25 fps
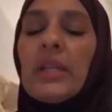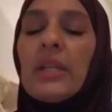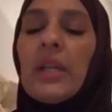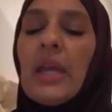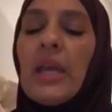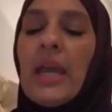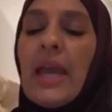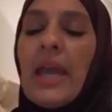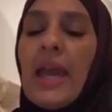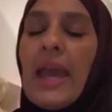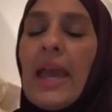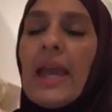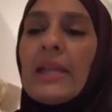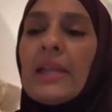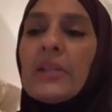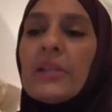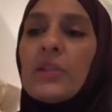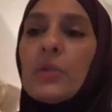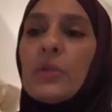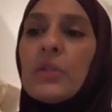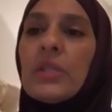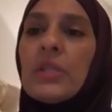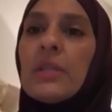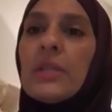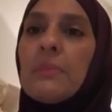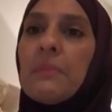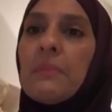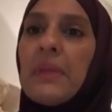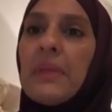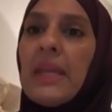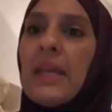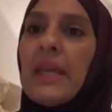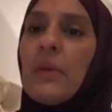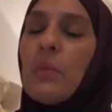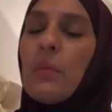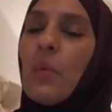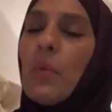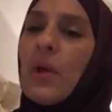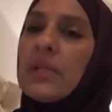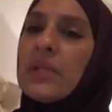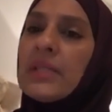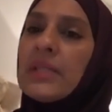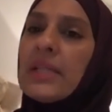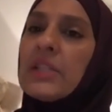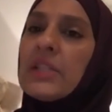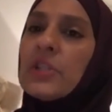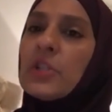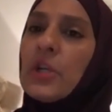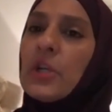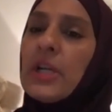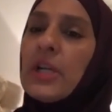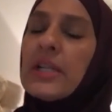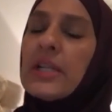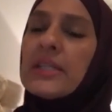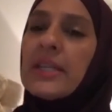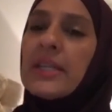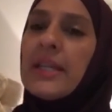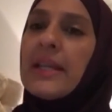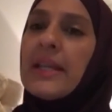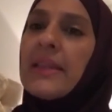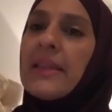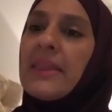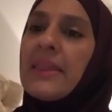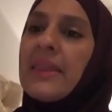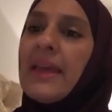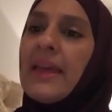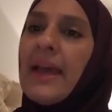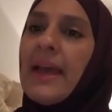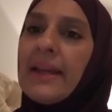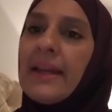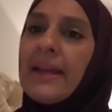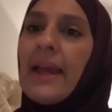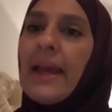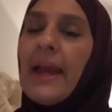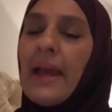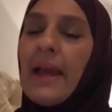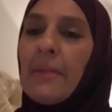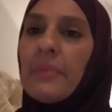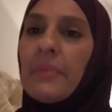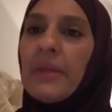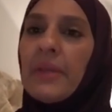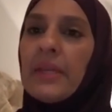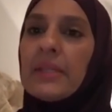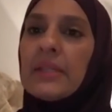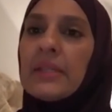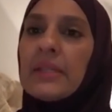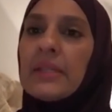And so to me, once I started setting that habit,